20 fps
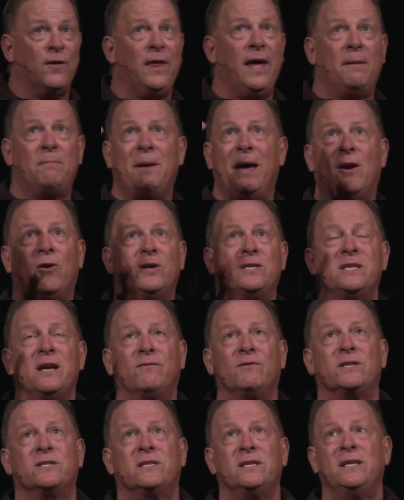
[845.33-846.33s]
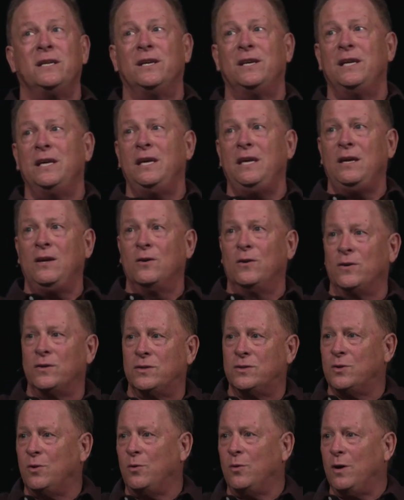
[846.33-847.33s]
For that matter, he's never seen an eagle
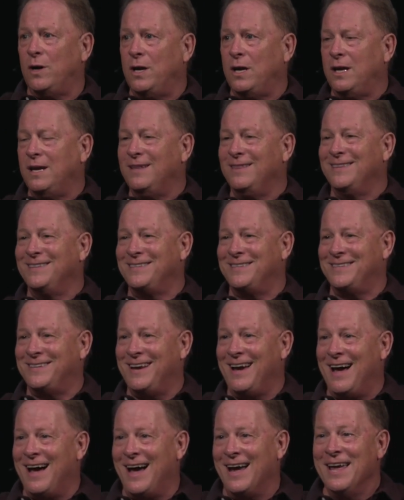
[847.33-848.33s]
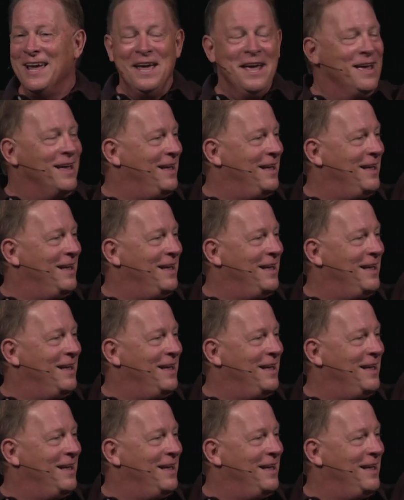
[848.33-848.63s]
soaring in the sky.